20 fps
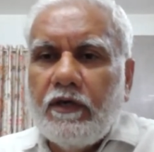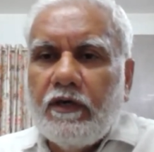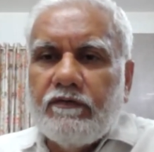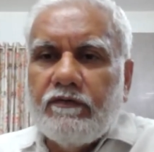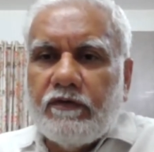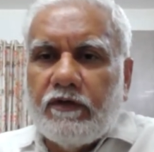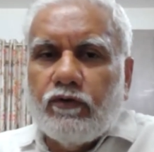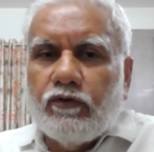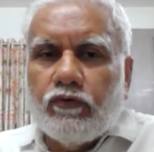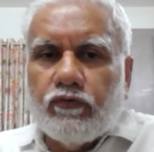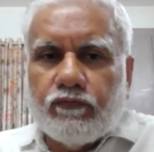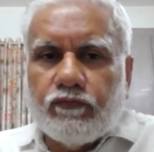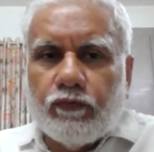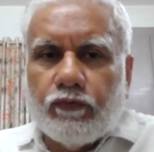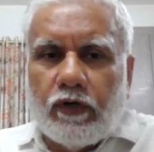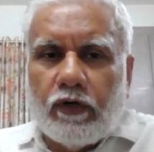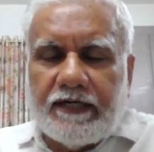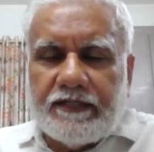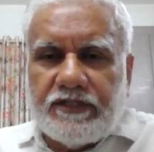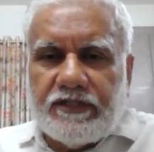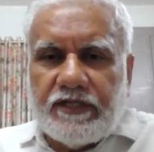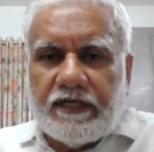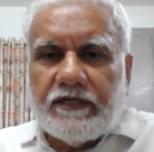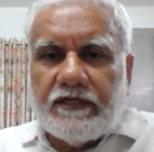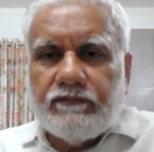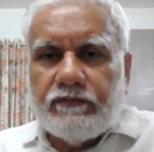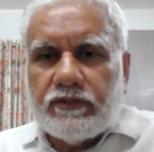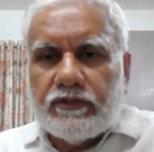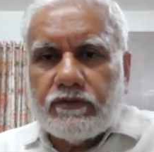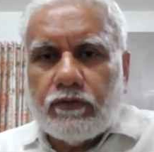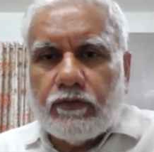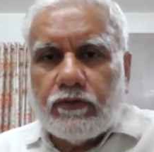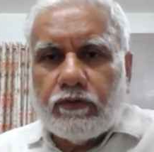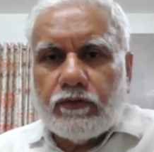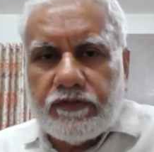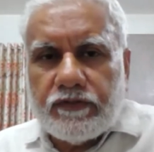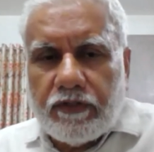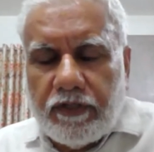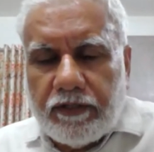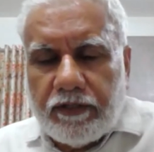is a useful adjunct,
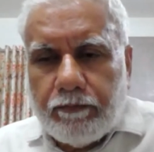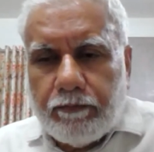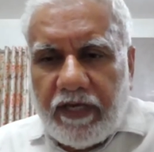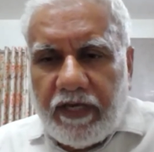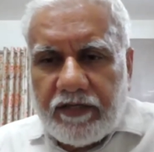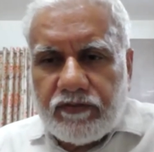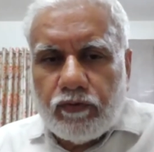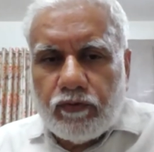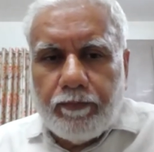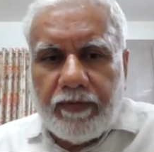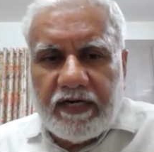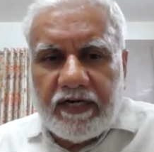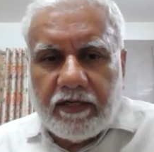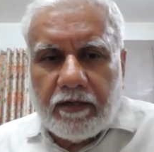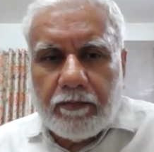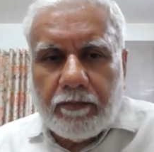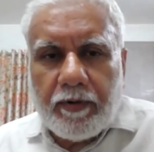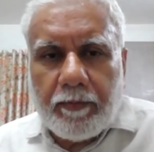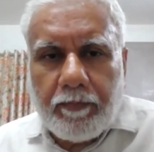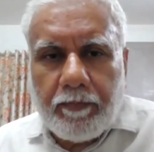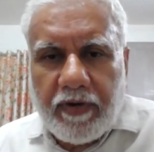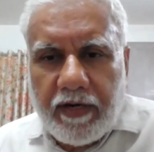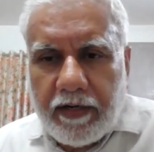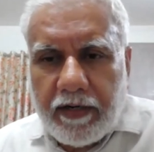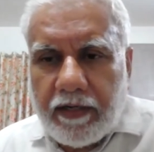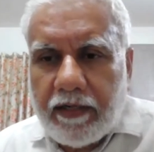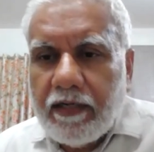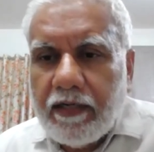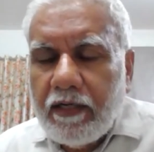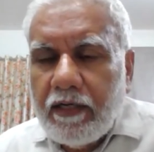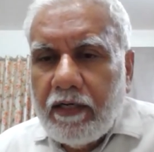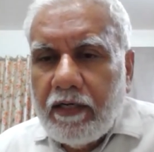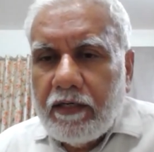because it makes you better prepared.